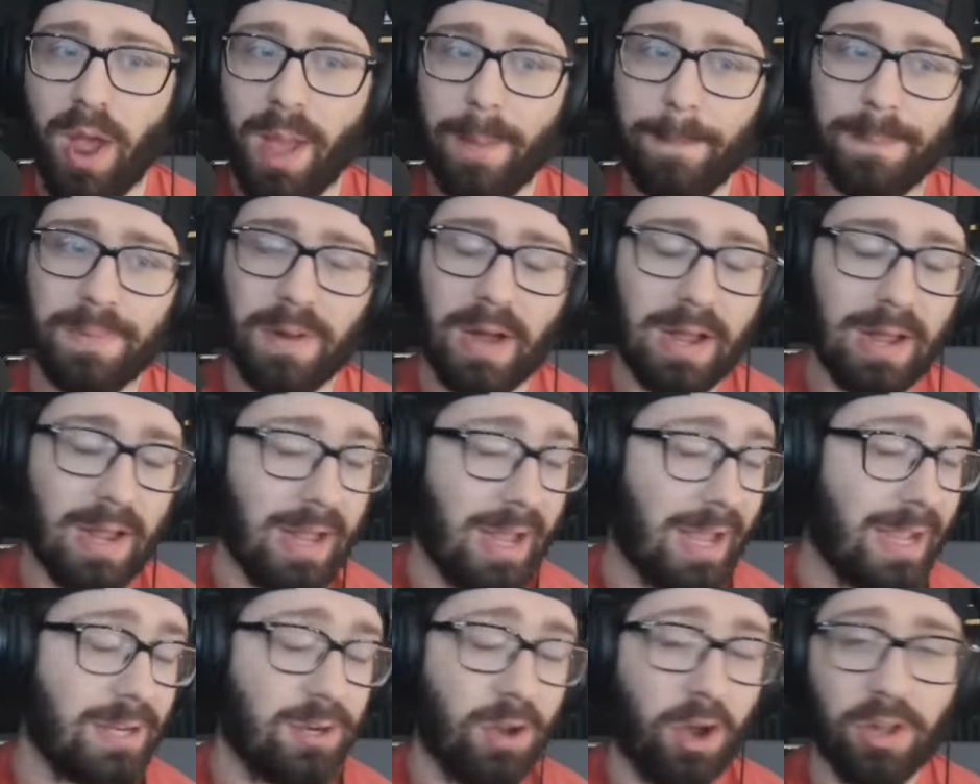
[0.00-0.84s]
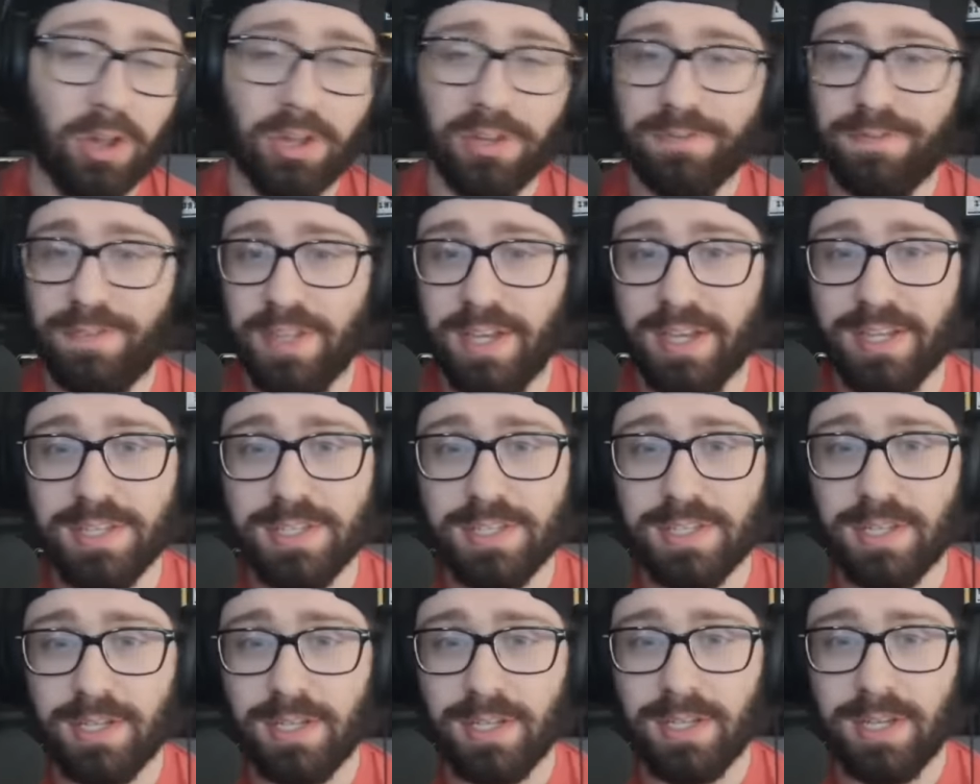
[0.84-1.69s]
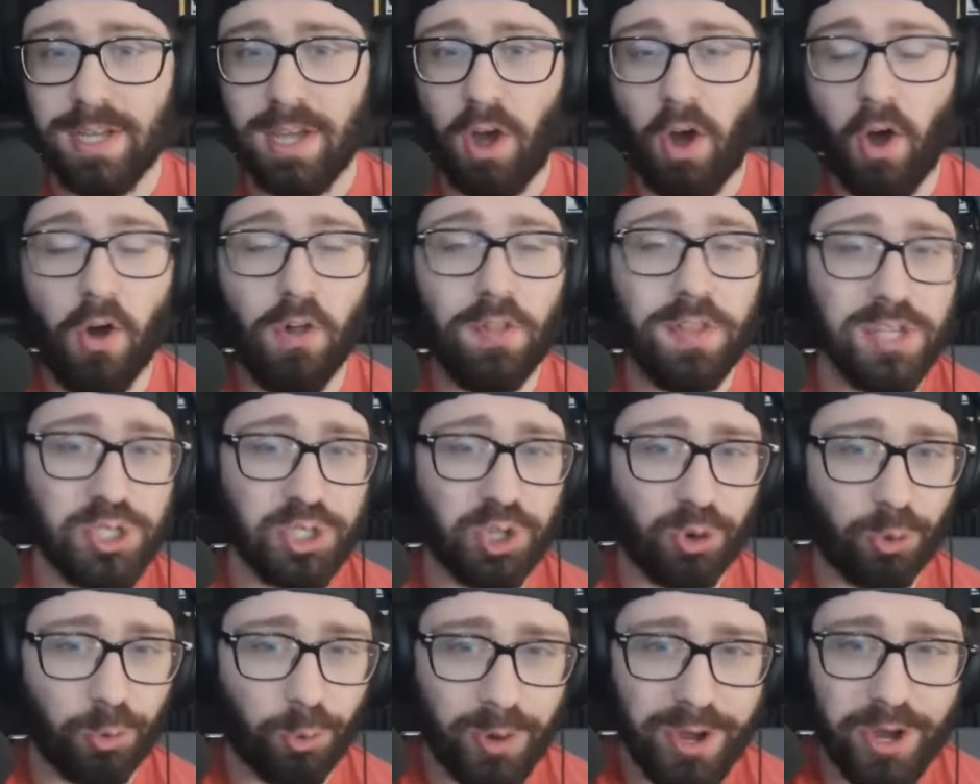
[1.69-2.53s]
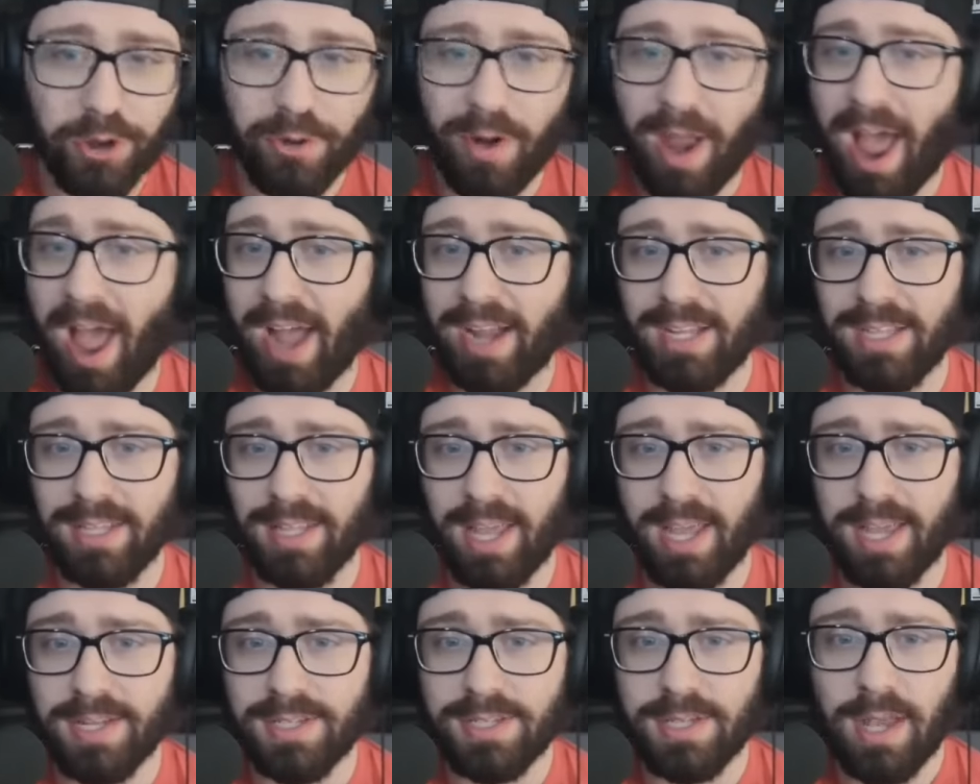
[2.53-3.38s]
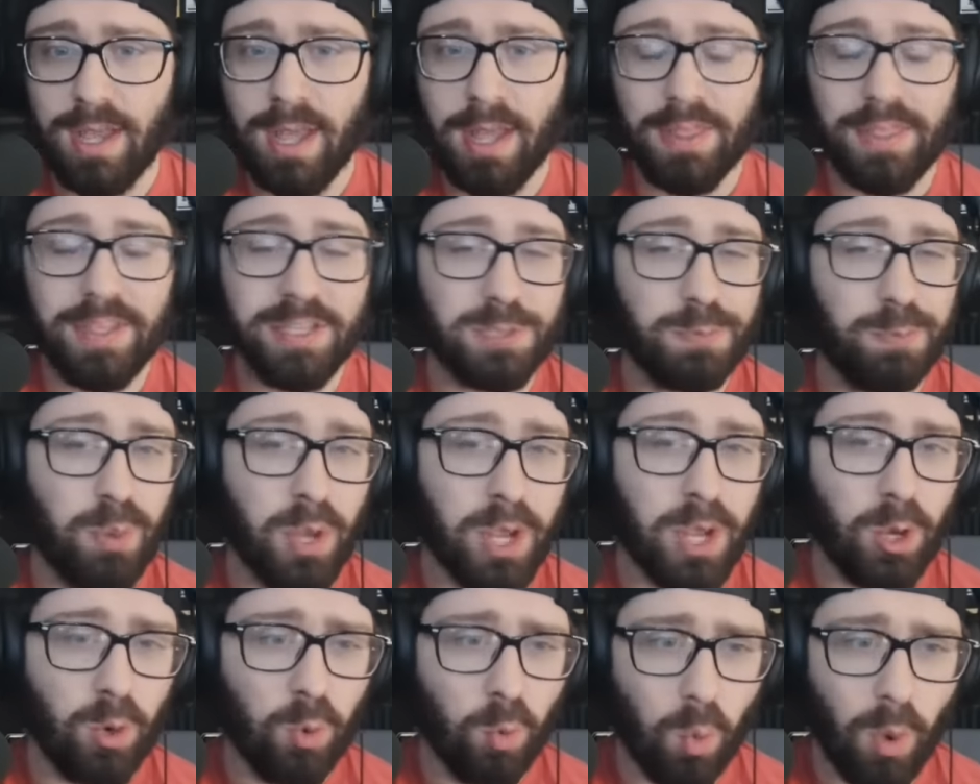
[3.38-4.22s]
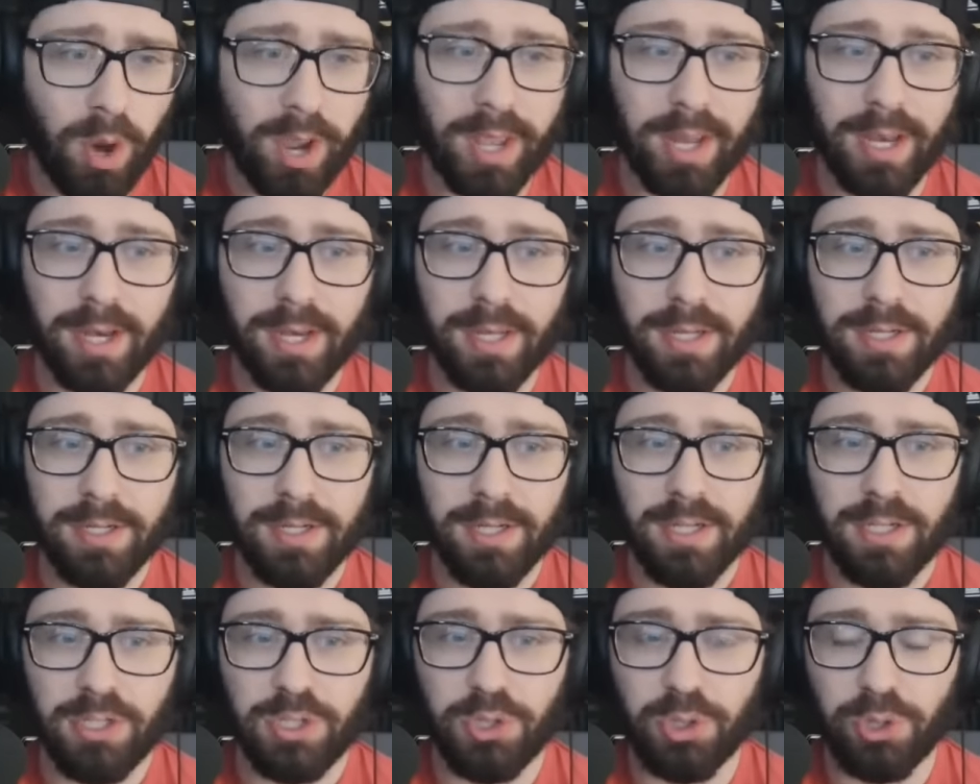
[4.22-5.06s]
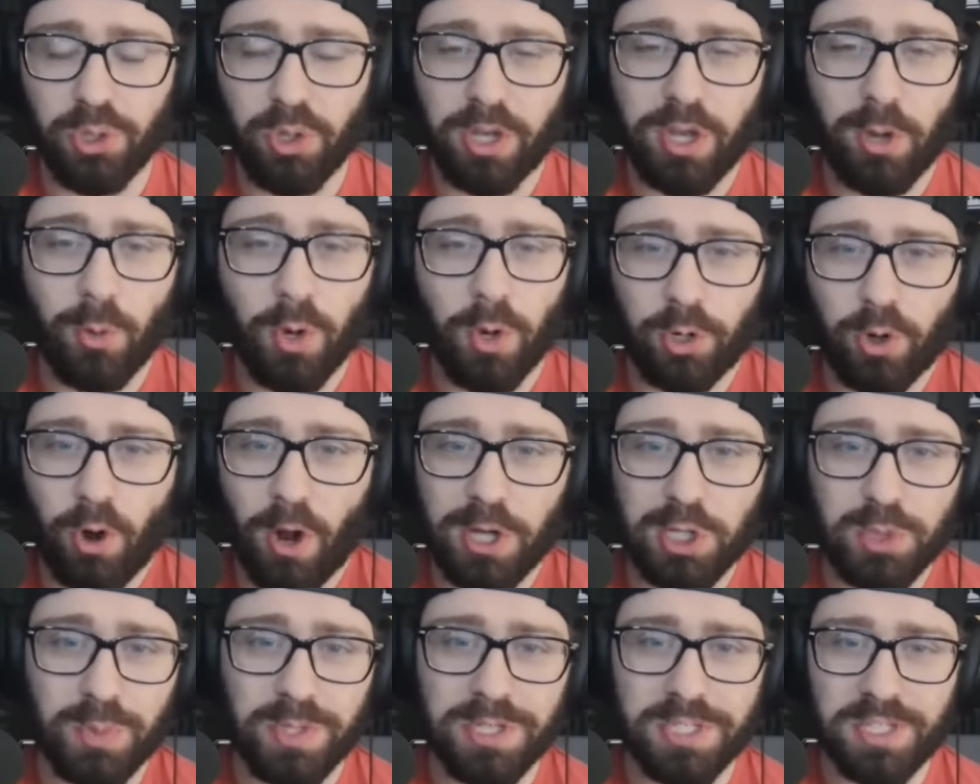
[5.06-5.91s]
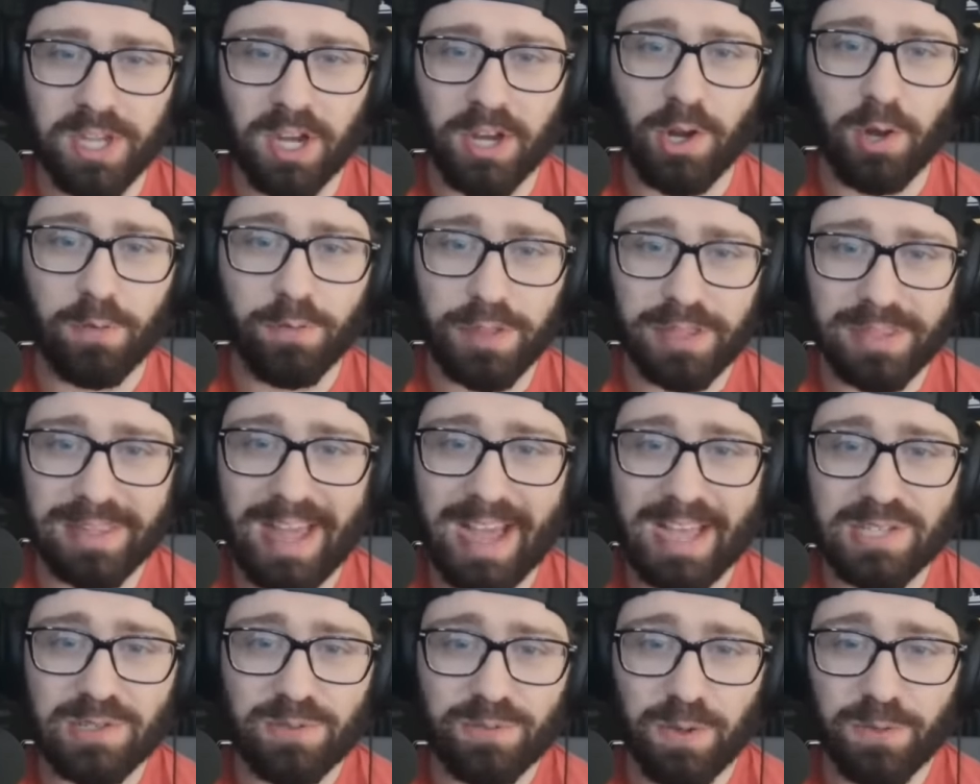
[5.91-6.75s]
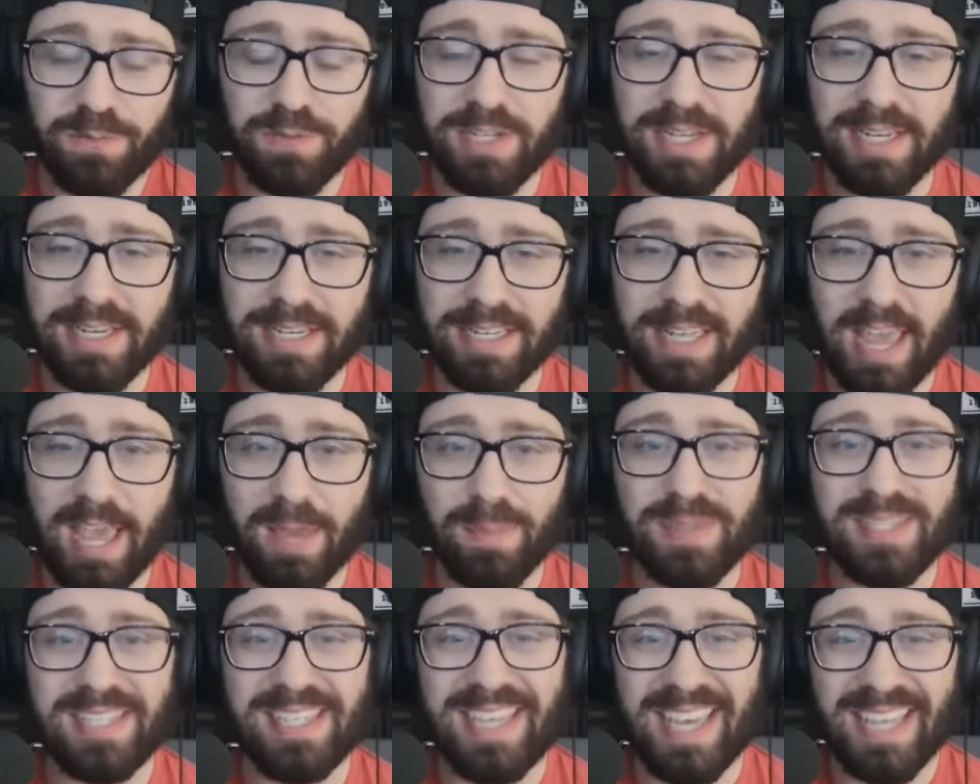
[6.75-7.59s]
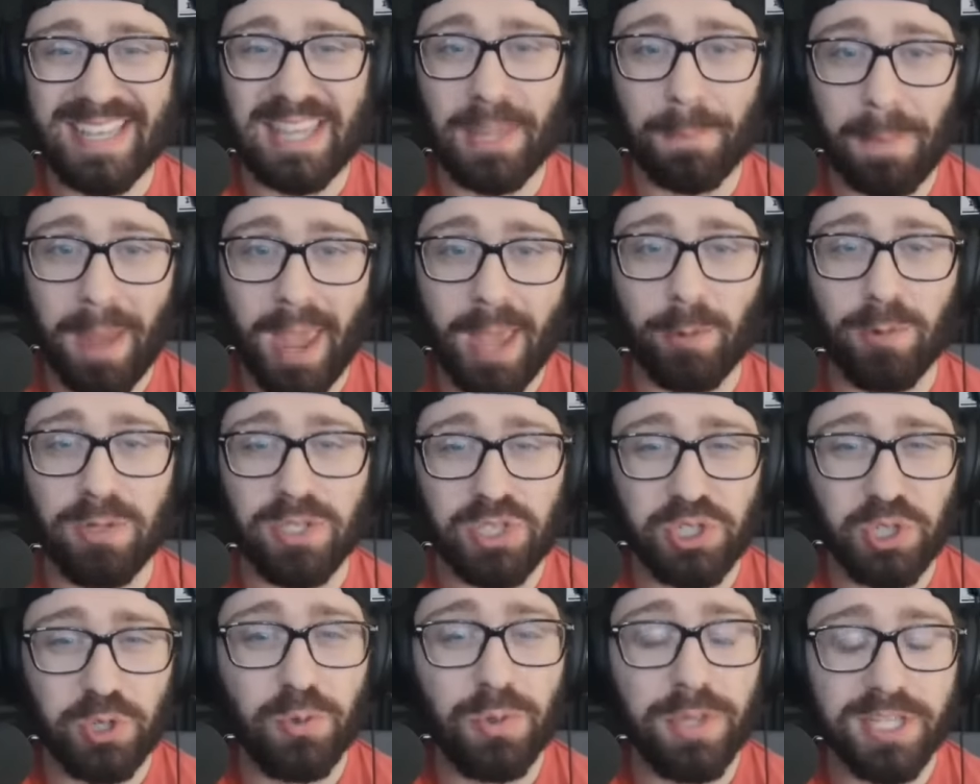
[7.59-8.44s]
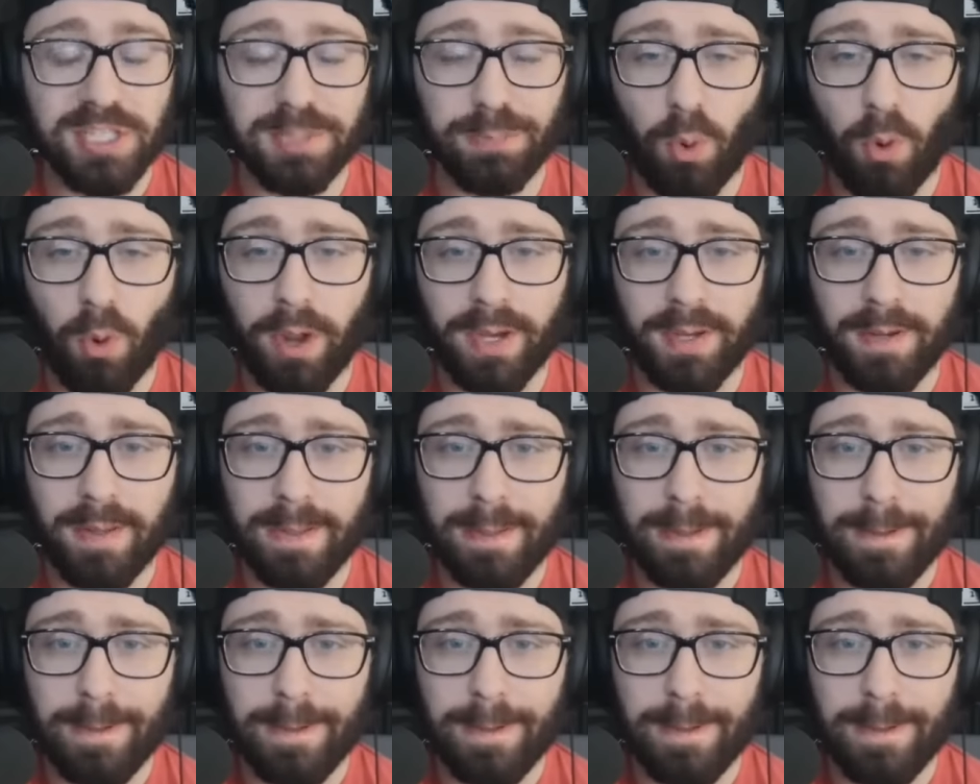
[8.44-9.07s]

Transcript: And behind all of this, all these career accolades, this big win, you look at what Crosby's done over the last 15 games, get the Penguins to this point,